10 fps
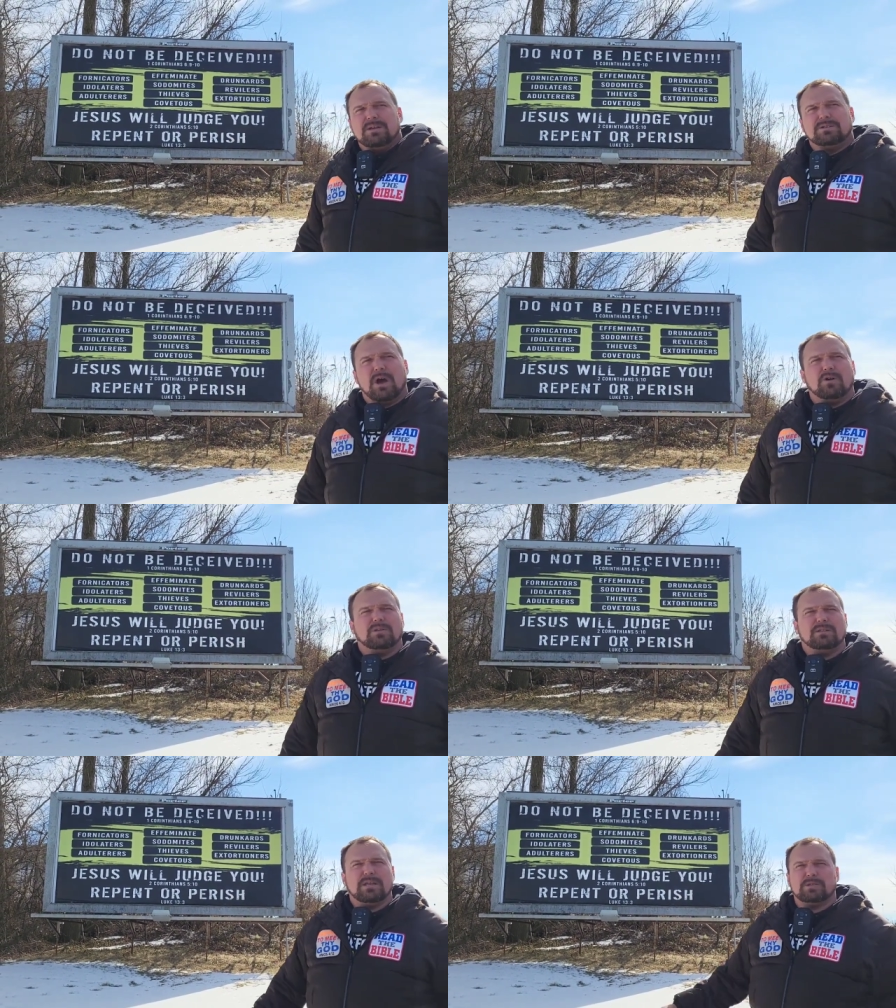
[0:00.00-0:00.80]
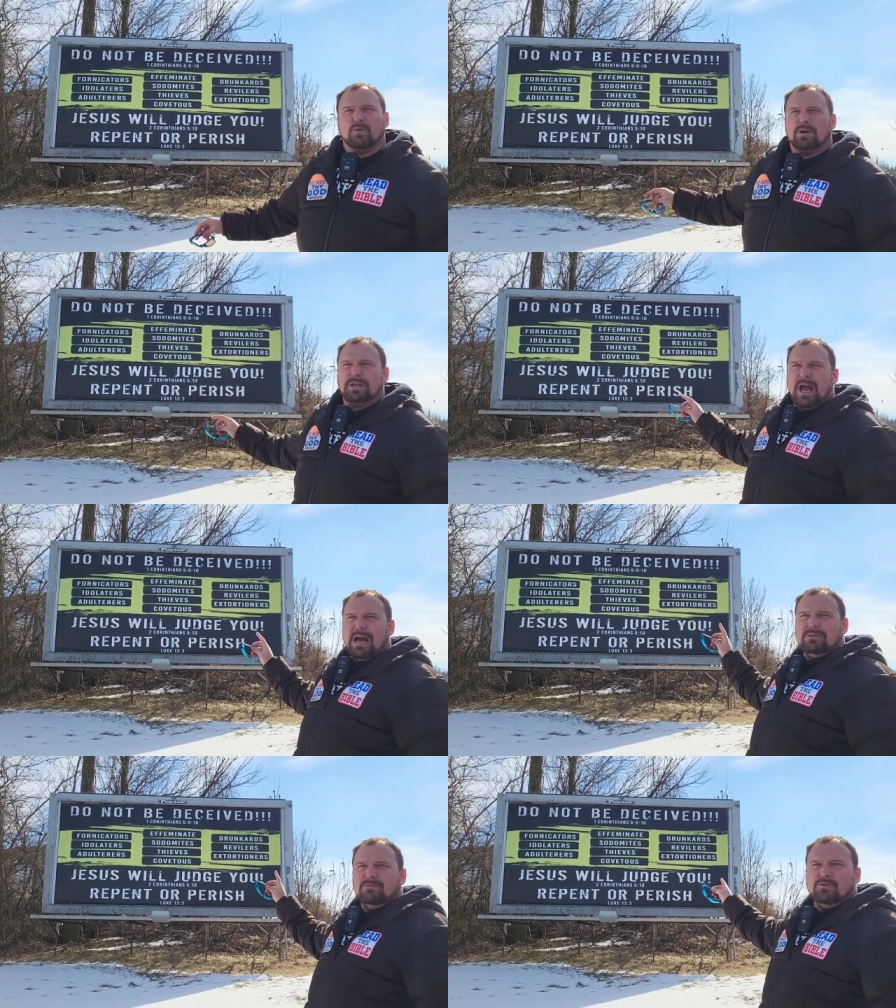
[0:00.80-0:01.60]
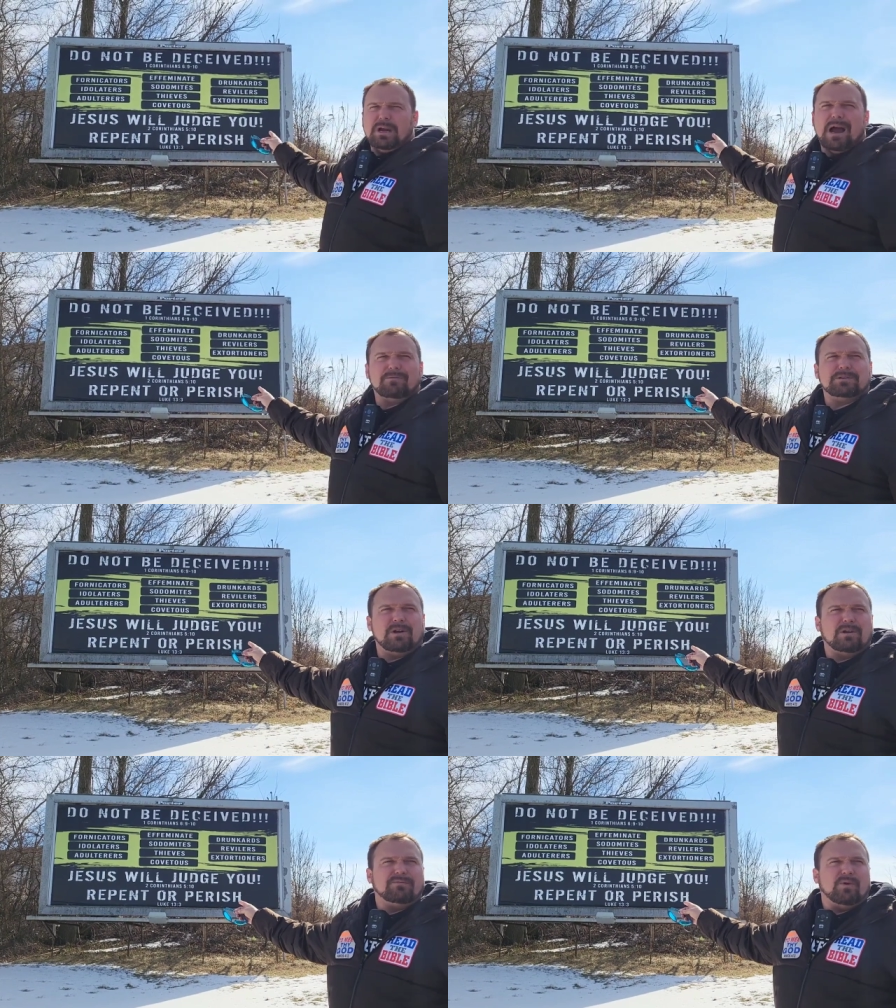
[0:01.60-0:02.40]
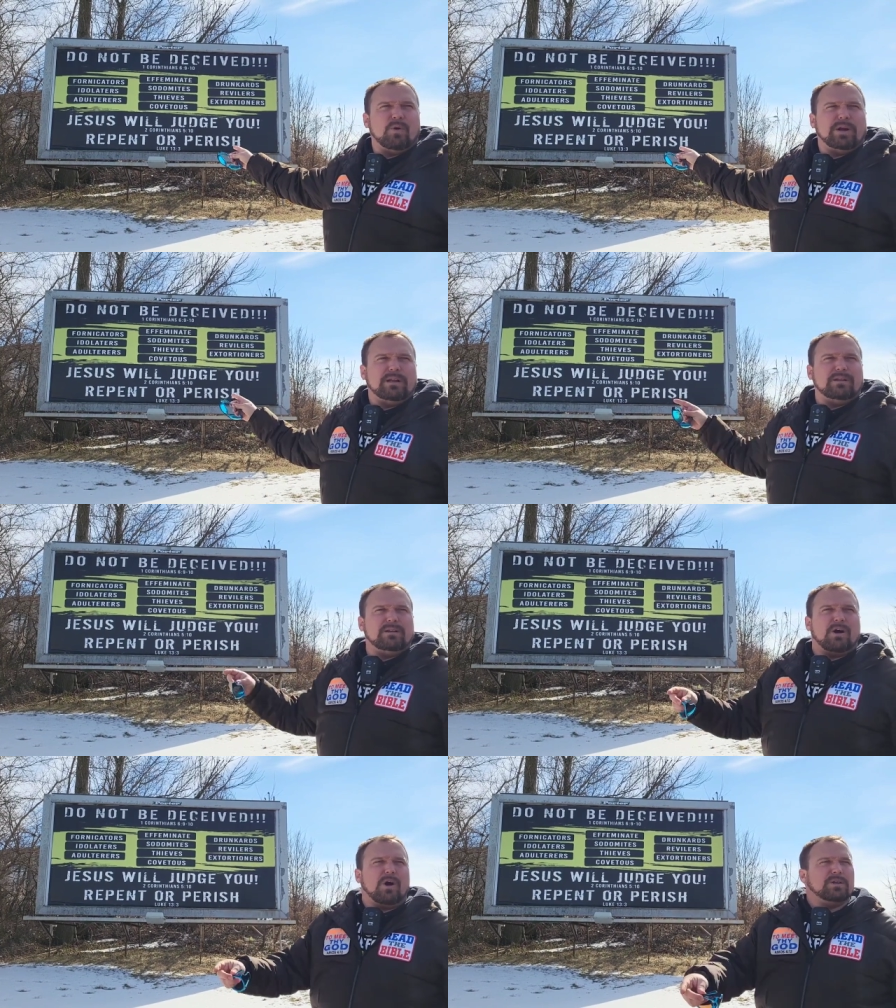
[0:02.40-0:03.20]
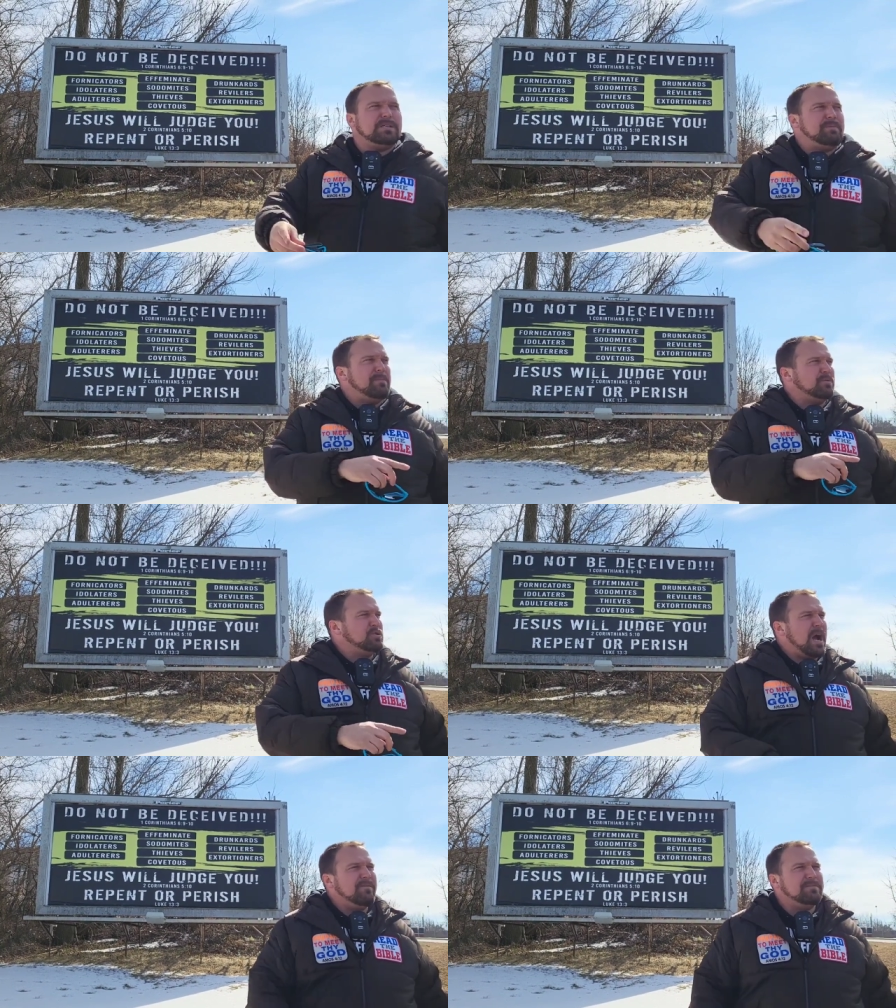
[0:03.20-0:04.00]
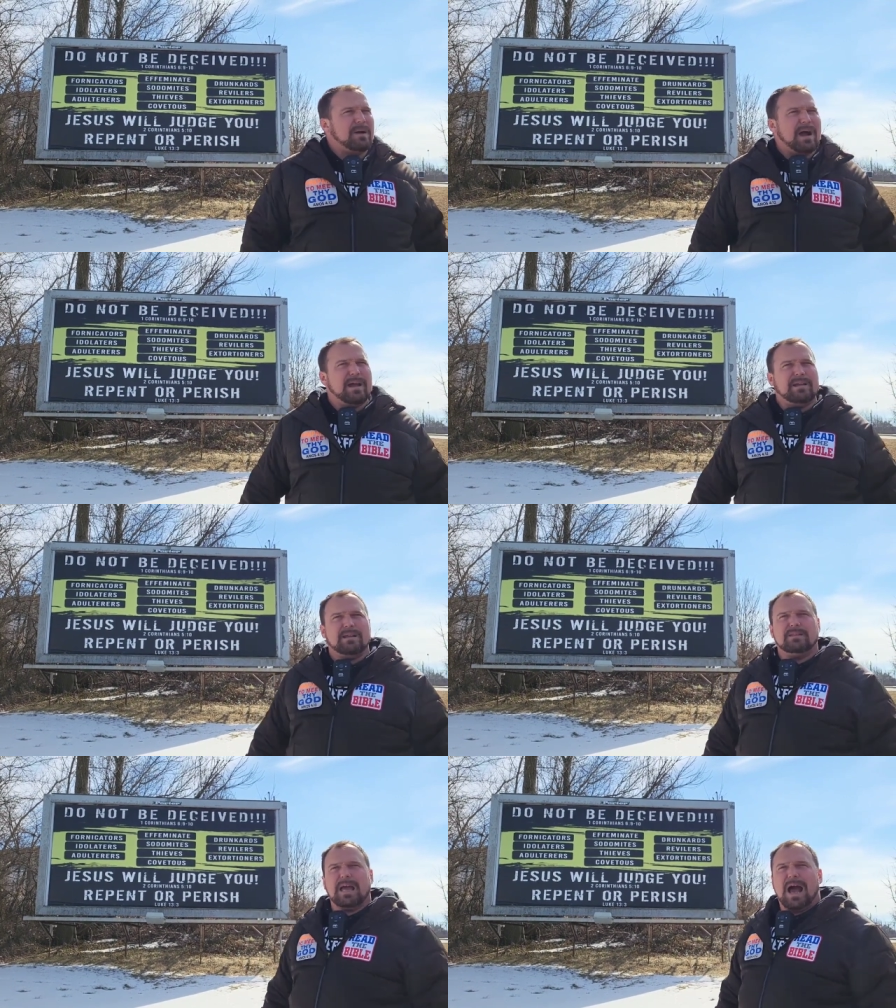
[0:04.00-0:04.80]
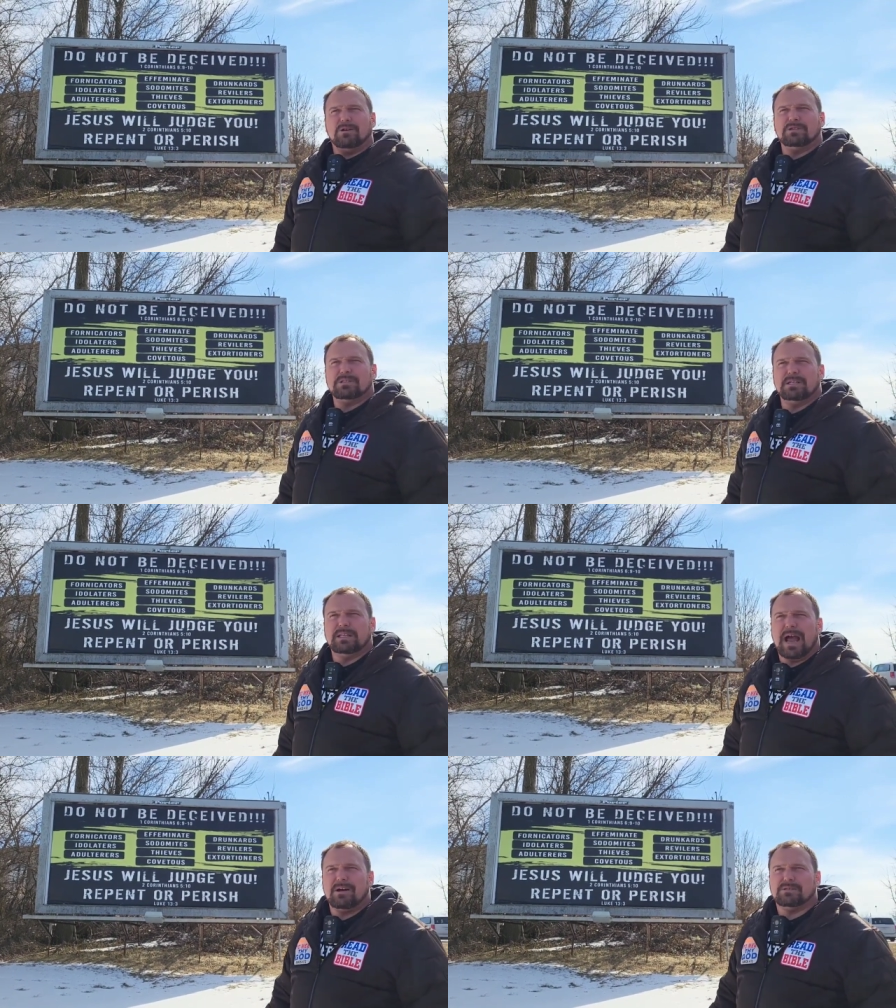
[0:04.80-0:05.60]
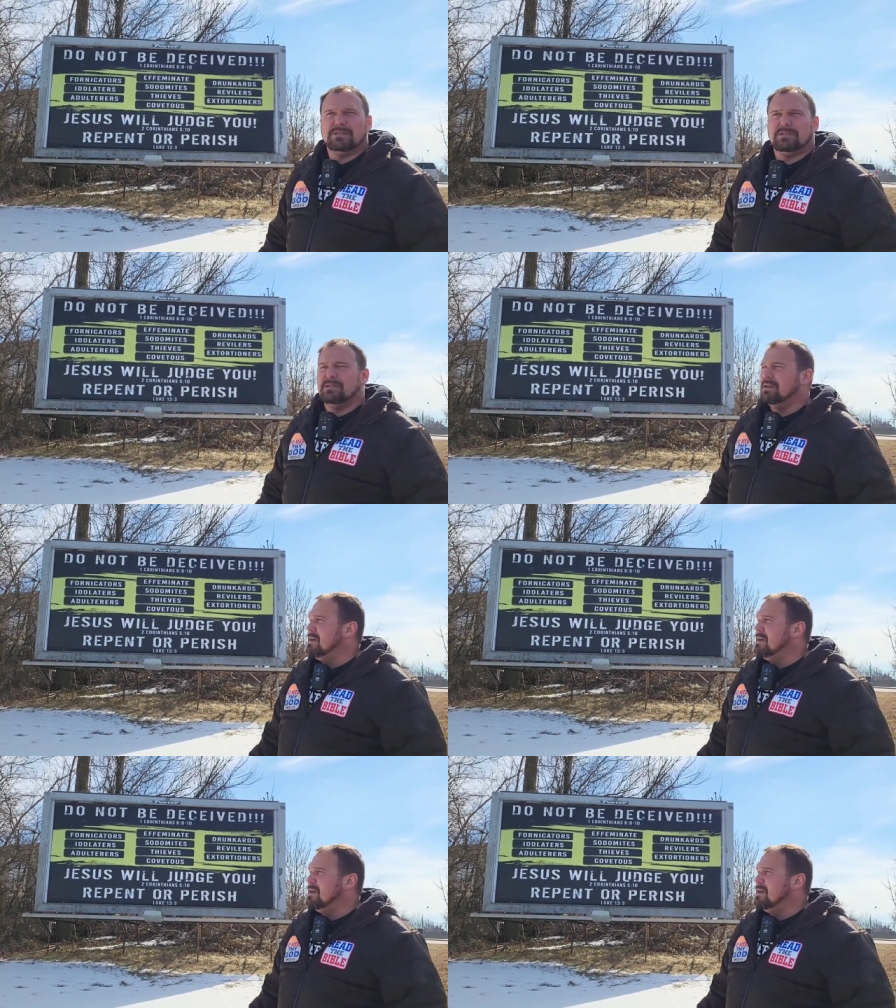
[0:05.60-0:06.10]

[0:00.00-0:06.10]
So th this Word of God, it will not return void. All these people driving by, thousands and thousands,